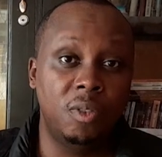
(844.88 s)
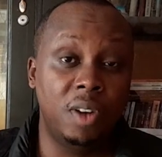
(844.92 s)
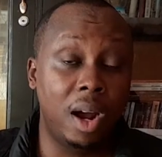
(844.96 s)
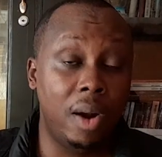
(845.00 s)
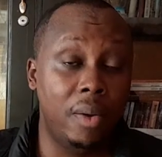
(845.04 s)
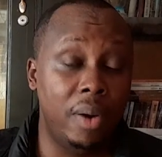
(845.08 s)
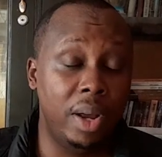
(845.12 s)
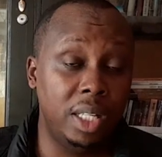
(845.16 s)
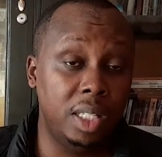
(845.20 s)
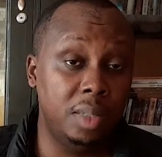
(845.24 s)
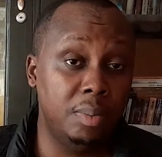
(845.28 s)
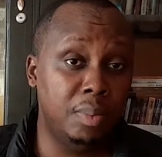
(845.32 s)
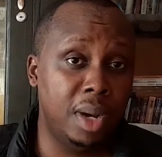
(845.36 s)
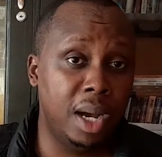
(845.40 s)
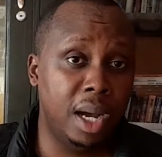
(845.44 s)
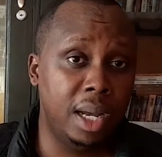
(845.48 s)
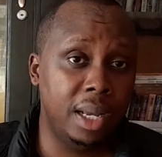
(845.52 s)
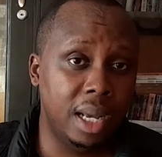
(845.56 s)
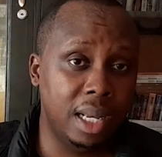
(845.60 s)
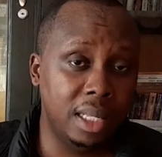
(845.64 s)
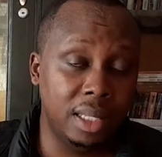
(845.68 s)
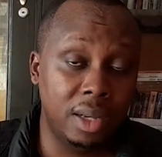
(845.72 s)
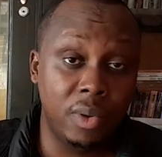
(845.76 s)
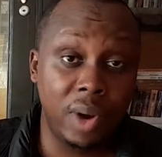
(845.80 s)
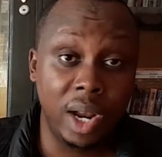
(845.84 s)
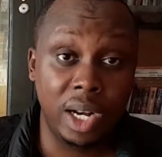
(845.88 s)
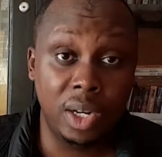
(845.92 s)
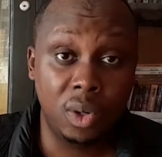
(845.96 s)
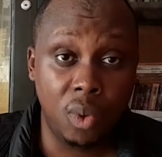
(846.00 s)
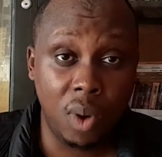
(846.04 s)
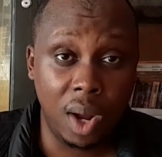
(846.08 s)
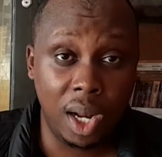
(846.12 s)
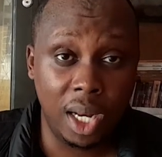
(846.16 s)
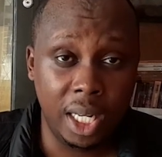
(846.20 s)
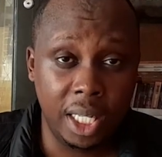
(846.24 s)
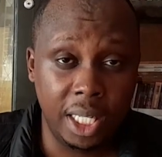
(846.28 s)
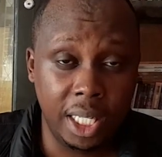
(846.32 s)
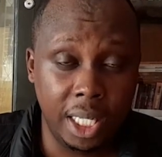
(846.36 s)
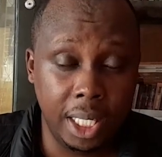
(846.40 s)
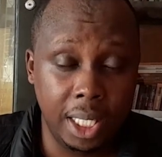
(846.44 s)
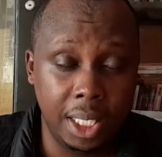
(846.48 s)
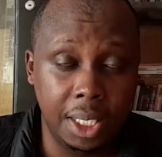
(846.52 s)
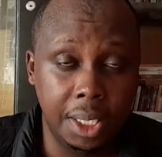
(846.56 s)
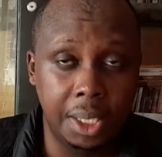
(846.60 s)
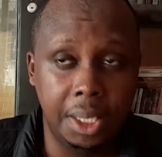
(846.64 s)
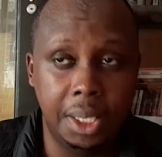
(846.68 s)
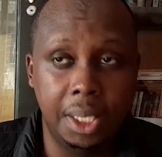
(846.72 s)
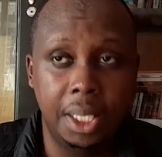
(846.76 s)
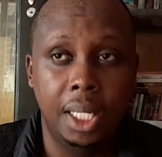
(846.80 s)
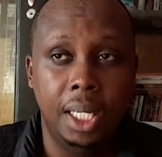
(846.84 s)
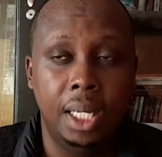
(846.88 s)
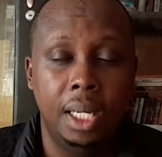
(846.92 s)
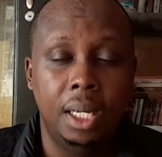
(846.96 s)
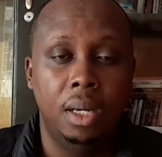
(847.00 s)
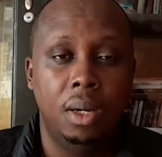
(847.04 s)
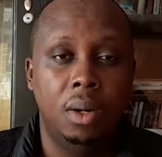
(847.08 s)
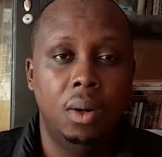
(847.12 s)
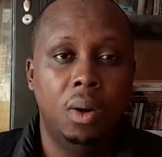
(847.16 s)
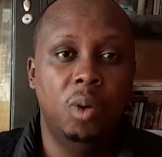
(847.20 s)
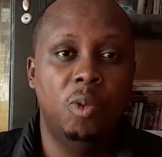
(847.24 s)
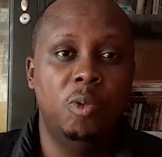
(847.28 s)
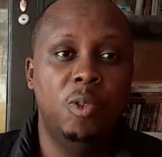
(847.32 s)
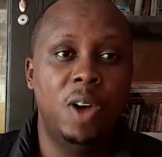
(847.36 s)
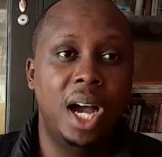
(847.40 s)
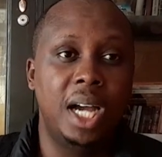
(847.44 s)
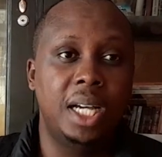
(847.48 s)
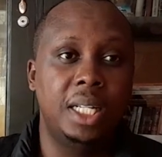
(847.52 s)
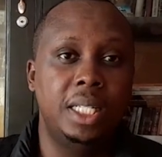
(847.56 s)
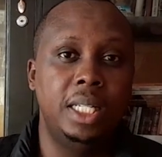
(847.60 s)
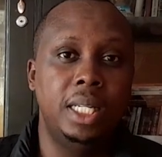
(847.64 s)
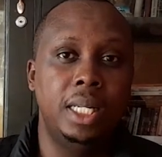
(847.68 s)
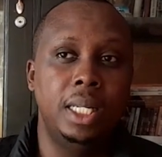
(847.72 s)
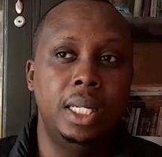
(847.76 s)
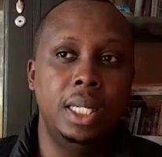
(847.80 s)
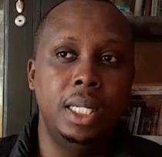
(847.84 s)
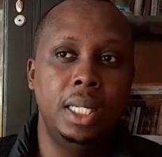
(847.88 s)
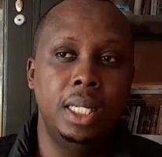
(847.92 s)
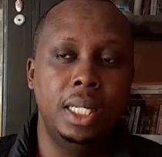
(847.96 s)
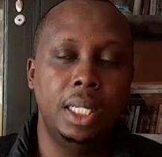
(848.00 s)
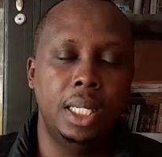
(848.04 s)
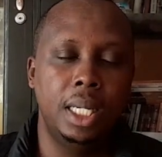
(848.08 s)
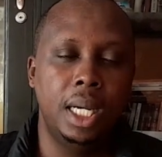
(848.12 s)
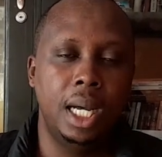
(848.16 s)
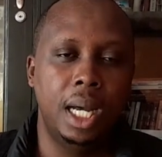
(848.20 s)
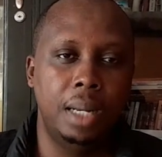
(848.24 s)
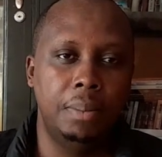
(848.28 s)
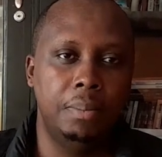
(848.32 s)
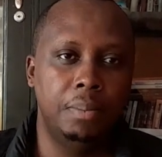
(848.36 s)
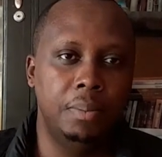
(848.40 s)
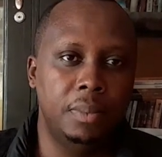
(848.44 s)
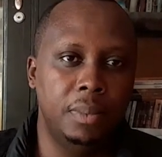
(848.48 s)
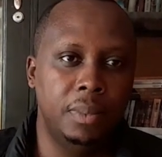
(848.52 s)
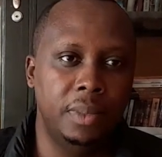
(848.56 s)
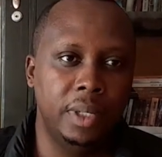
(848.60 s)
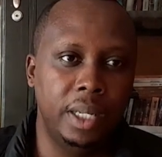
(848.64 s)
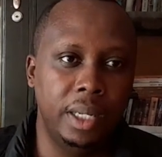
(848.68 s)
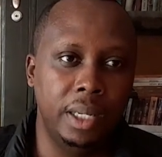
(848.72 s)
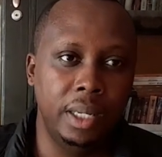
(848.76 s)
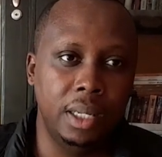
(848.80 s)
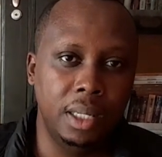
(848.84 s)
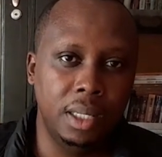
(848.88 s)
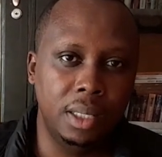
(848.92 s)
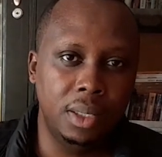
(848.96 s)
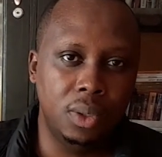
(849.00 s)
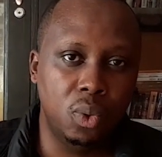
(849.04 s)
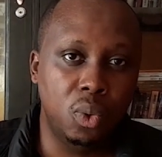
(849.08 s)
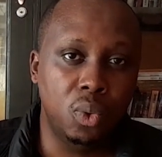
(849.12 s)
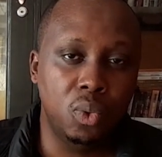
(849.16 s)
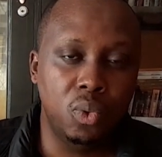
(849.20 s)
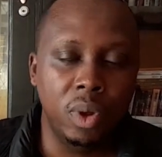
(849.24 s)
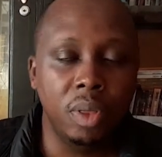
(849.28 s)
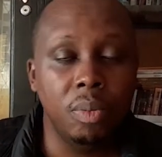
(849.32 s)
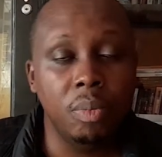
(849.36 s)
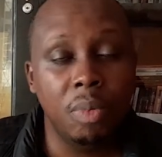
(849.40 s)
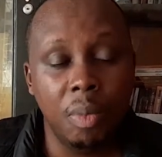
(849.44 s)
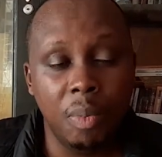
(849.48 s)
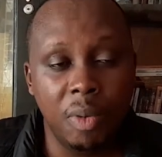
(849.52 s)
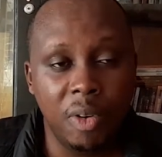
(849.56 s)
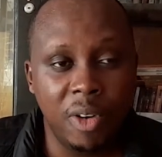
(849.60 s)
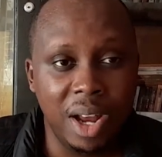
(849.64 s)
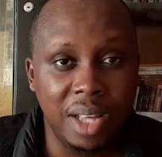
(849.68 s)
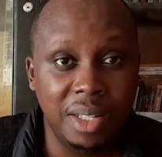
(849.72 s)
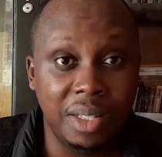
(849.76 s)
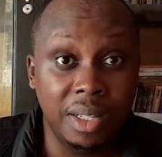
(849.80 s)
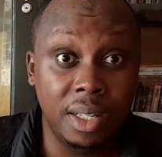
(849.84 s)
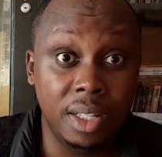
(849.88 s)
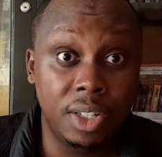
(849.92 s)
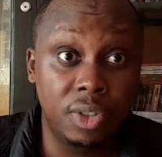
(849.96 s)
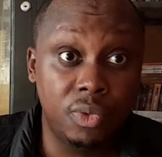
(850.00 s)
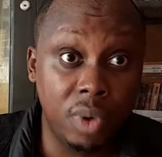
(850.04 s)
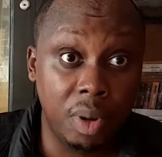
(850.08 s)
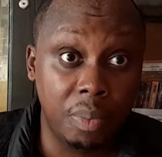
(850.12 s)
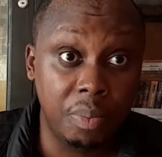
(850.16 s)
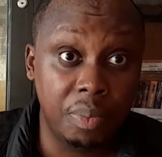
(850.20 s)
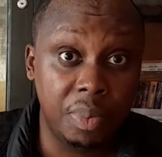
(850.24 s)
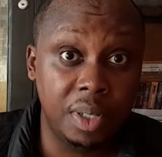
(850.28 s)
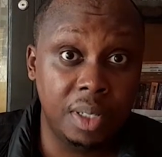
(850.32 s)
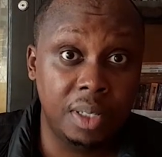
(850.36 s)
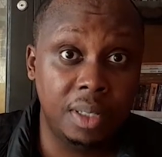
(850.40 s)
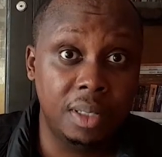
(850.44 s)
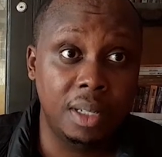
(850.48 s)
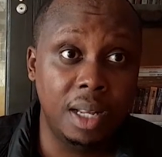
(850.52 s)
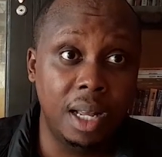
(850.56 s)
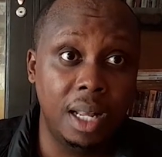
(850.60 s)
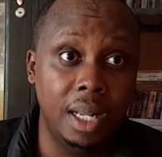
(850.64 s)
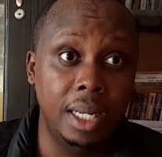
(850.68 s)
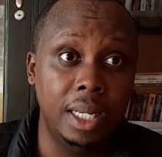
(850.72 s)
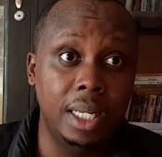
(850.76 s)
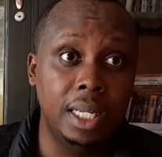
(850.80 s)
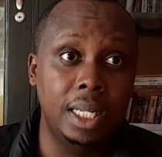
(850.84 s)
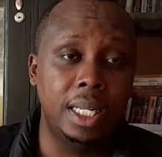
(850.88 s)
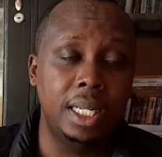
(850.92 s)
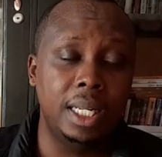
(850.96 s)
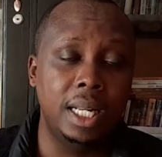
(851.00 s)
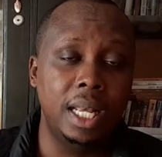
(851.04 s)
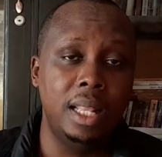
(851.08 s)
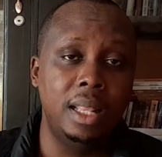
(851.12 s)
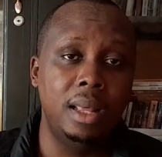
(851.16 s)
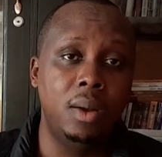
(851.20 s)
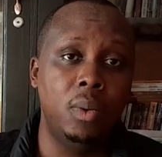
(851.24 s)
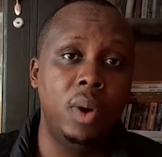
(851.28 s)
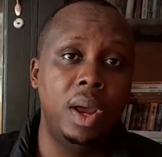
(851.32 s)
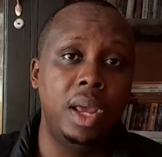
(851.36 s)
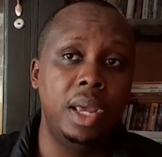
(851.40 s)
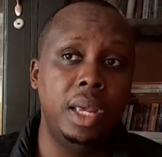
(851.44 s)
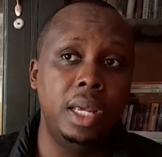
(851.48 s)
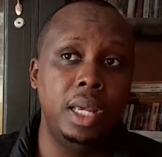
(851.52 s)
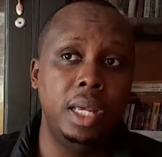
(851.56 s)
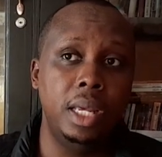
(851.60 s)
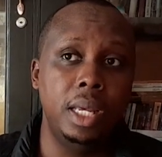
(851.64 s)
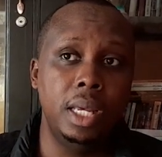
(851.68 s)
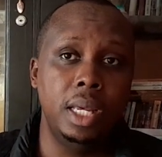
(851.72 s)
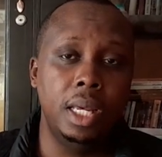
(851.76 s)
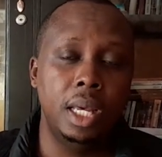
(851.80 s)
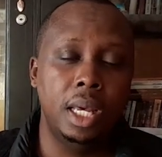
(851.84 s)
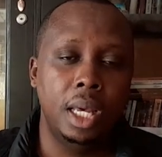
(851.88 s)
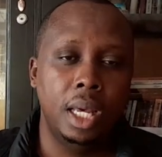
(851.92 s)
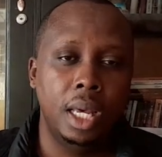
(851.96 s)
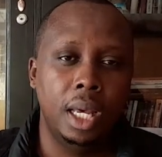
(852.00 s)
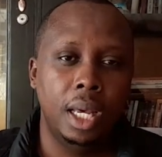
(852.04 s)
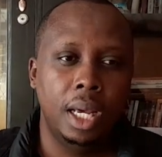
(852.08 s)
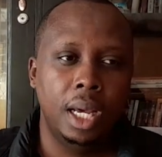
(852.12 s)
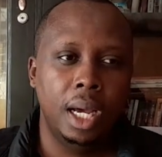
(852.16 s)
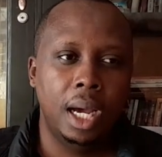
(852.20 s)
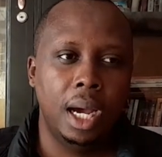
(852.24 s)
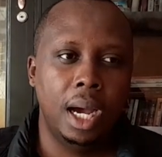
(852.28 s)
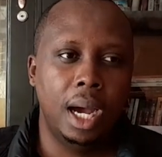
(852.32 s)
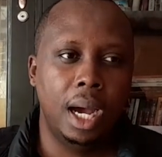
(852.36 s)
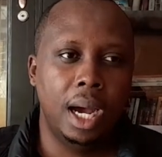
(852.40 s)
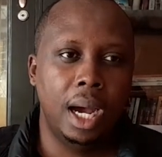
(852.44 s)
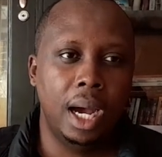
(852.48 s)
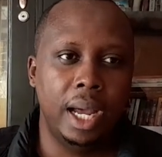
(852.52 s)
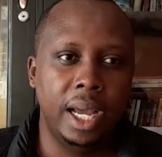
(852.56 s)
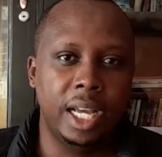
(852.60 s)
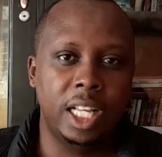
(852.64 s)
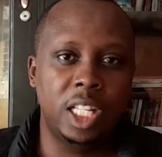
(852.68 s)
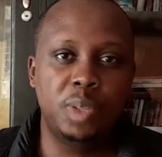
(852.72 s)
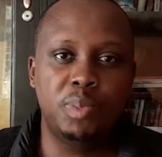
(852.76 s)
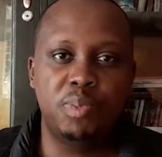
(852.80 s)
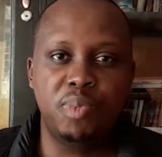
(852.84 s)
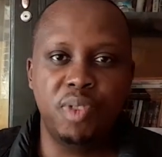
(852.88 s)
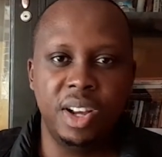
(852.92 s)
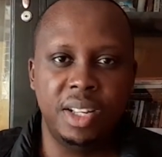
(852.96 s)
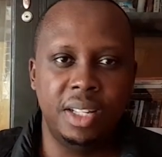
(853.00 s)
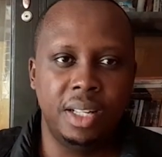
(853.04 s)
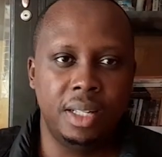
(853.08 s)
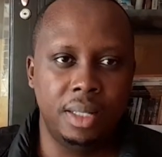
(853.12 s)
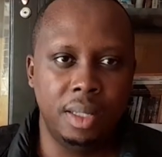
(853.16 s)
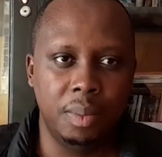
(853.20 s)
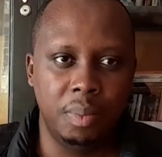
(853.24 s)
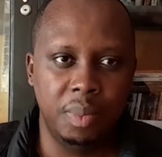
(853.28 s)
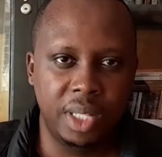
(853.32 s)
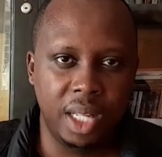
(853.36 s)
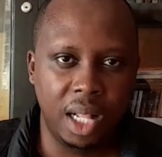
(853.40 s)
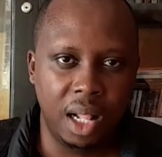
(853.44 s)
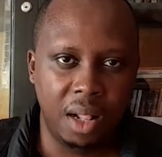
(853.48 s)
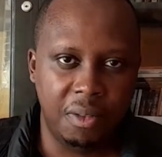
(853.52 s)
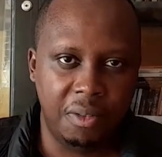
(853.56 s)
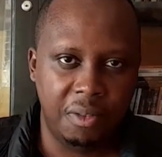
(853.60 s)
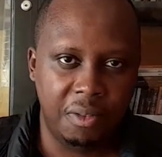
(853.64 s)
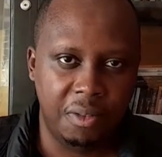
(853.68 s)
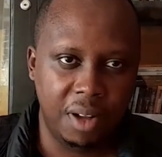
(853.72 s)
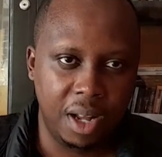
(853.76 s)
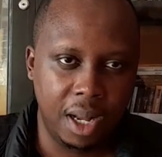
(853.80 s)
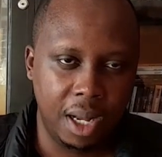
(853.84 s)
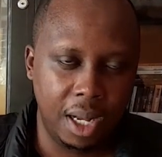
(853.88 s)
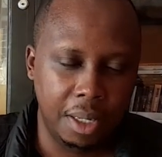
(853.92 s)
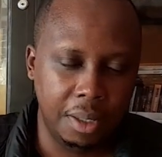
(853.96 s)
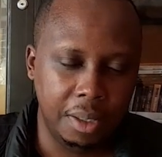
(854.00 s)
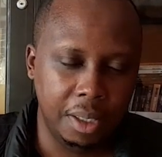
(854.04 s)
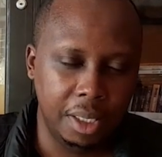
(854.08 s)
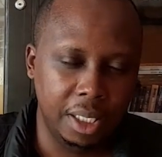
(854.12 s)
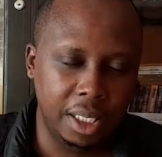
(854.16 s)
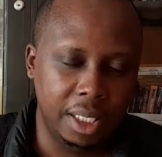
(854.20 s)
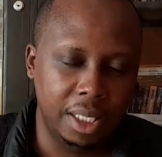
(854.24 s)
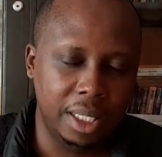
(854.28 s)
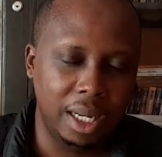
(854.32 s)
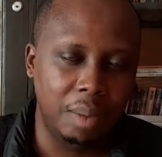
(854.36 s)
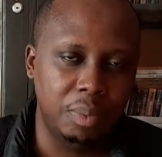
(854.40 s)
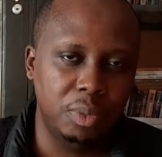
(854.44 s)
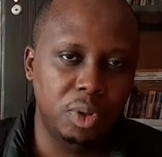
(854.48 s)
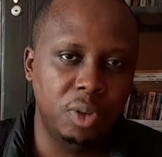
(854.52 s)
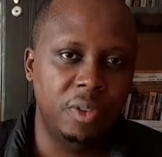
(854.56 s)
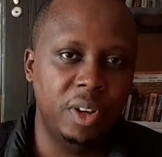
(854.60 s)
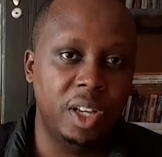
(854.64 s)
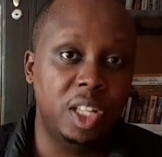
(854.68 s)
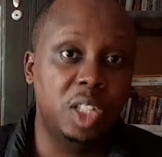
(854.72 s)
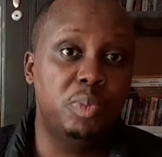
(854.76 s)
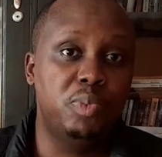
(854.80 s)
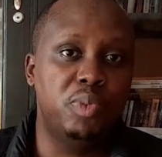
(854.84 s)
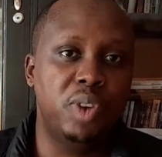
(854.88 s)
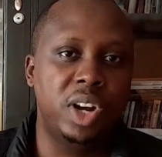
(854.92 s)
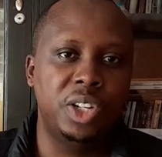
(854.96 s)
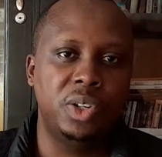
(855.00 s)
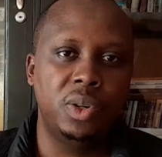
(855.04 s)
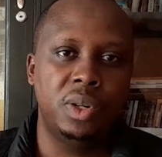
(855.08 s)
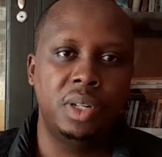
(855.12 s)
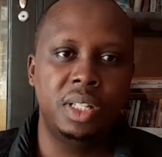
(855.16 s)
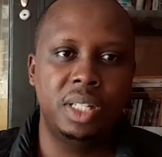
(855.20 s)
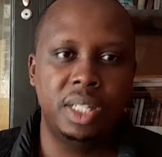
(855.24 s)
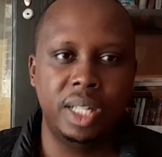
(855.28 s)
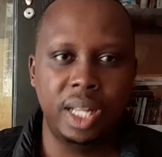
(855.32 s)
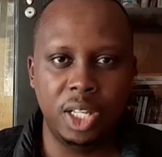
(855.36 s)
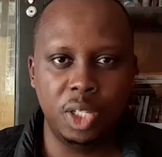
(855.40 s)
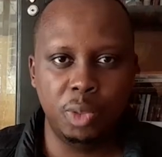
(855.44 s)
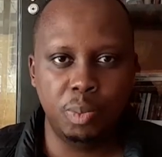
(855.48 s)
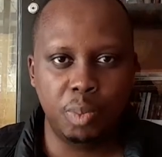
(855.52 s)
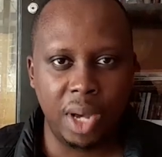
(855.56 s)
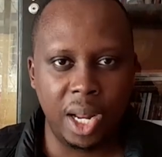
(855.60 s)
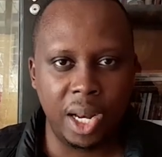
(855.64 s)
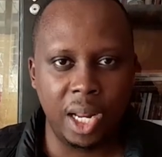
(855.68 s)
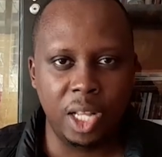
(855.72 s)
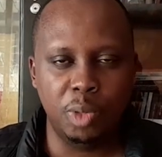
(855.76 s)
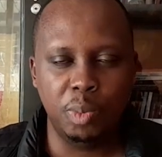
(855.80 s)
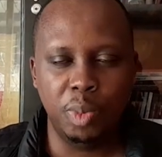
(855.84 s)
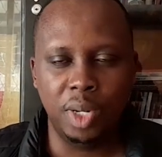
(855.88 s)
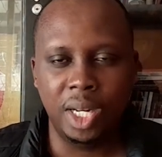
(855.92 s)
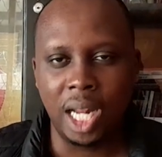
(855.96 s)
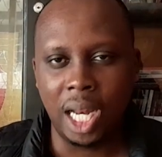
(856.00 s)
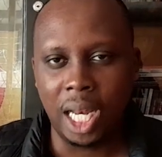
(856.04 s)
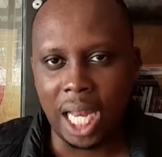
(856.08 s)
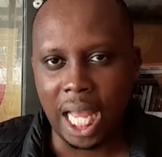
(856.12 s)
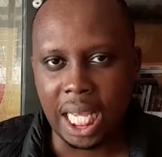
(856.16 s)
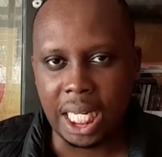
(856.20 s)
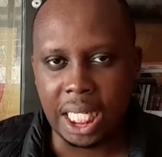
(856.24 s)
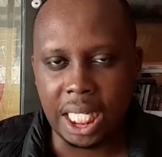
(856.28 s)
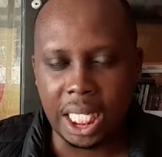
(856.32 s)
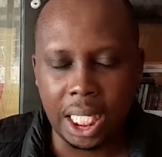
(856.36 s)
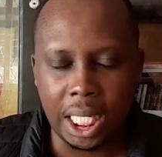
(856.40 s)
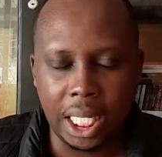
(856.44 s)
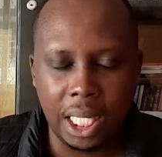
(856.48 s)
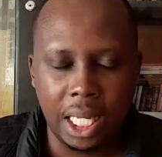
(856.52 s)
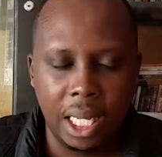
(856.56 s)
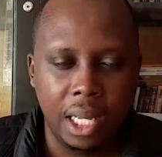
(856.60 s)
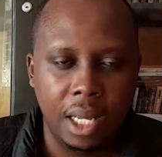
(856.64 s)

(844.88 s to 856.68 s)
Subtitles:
charisma, he has the right qualities of acting, he is good with memorizing scripts, and the way he expresses himself in terms of expression, stage management, and lighting.